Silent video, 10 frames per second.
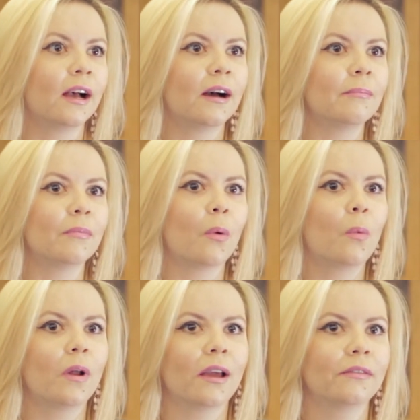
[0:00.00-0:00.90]
Um,
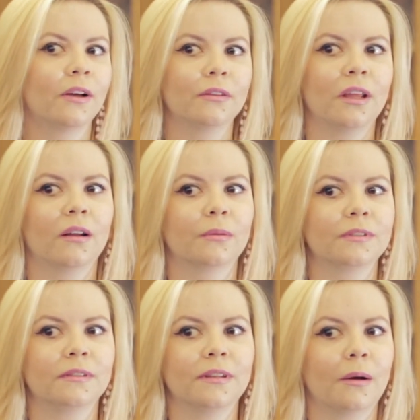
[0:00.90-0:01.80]
when I found out, I
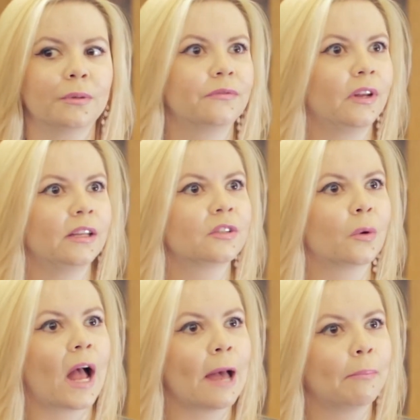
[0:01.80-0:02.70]
was, I was feeling
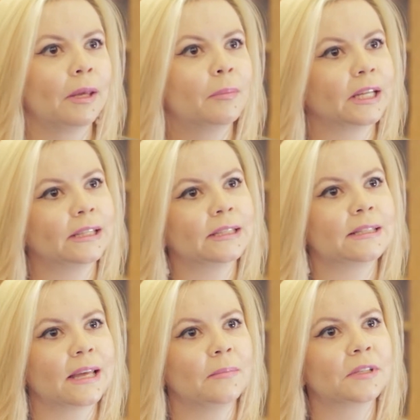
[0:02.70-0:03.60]
so happy, but at the
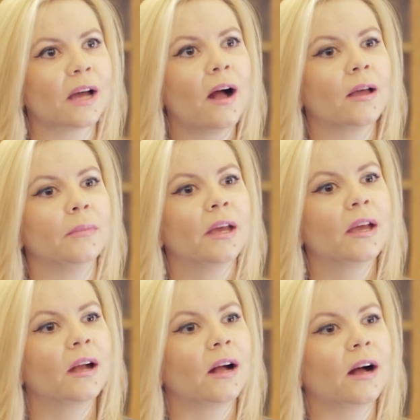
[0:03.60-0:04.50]
same time,
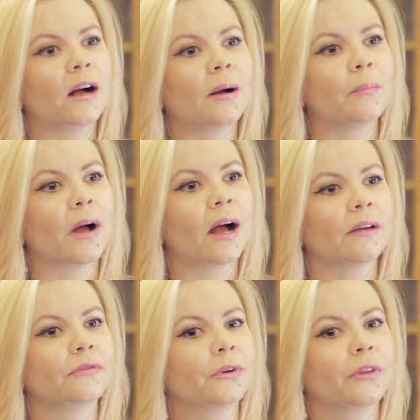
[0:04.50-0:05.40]
um,
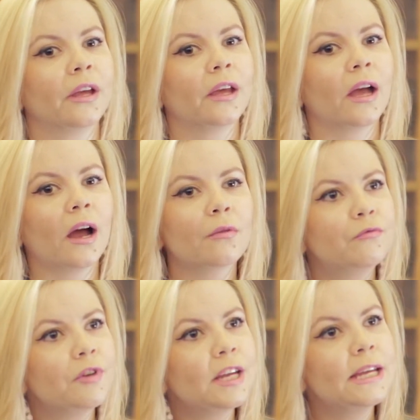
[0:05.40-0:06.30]
I thought, I
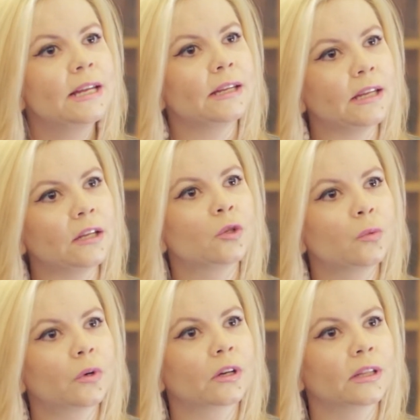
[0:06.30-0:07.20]
really need
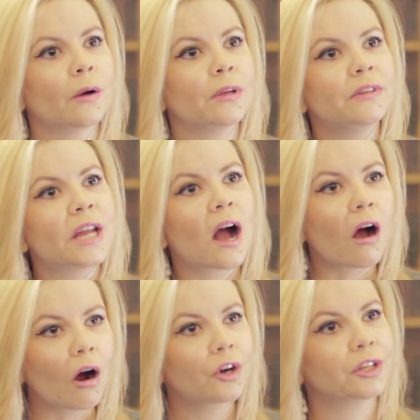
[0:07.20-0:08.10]
to work now even
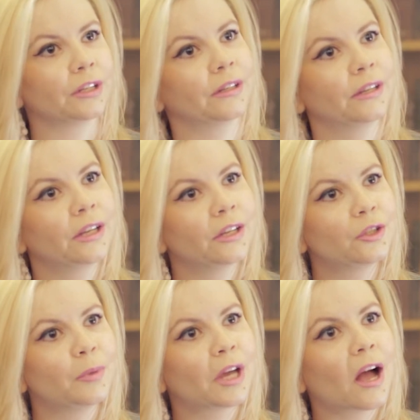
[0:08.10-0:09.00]
harder
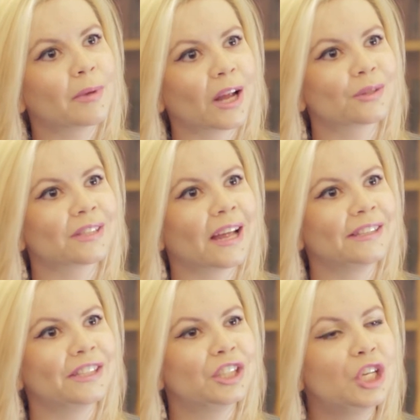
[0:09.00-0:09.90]
to become an
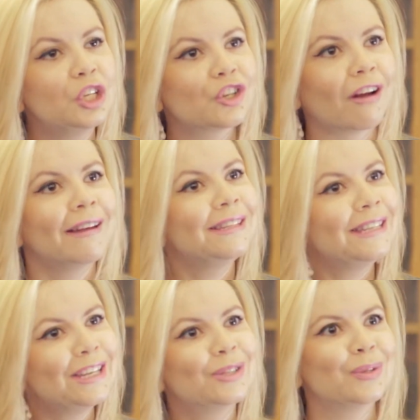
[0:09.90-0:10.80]
outstanding teacher. I
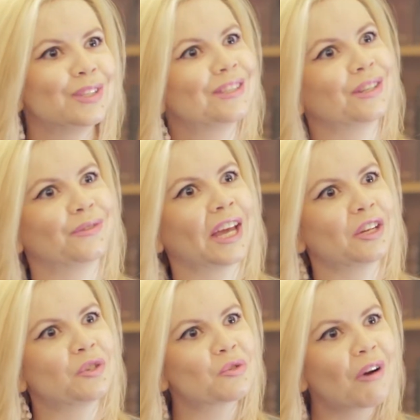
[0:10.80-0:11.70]
need to deserve
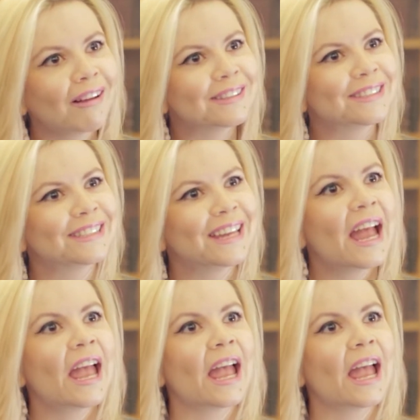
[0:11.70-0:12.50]
that trust.